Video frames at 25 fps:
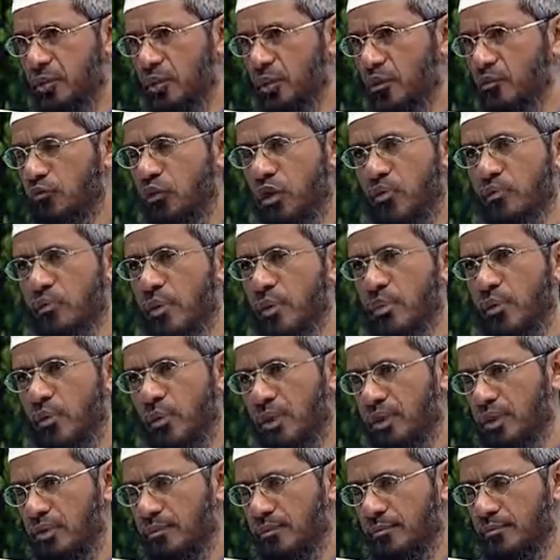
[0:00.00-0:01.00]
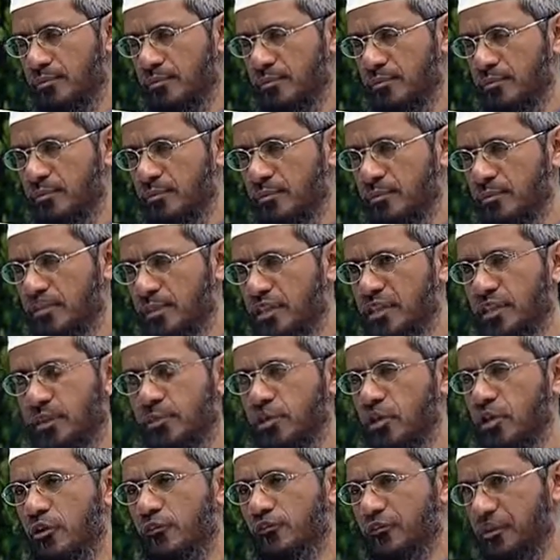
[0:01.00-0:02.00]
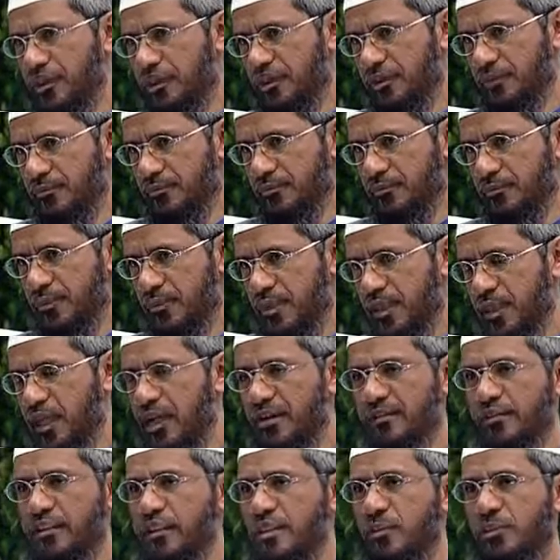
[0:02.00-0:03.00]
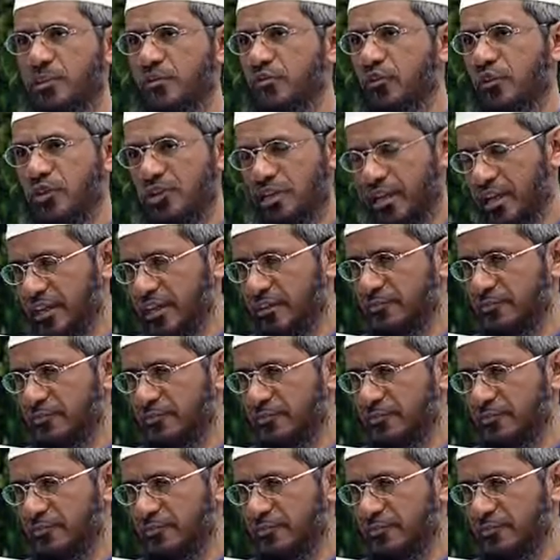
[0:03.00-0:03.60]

volume number 1, in the Book of Faith, hadith number 49.